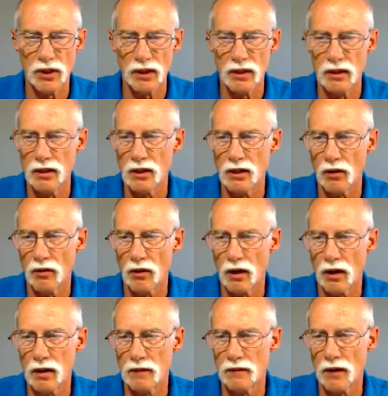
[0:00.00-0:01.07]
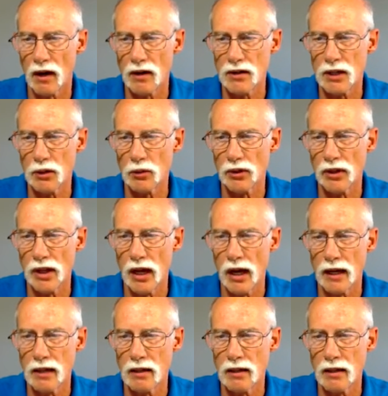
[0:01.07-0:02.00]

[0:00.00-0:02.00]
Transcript: you know, if R is equal to nine,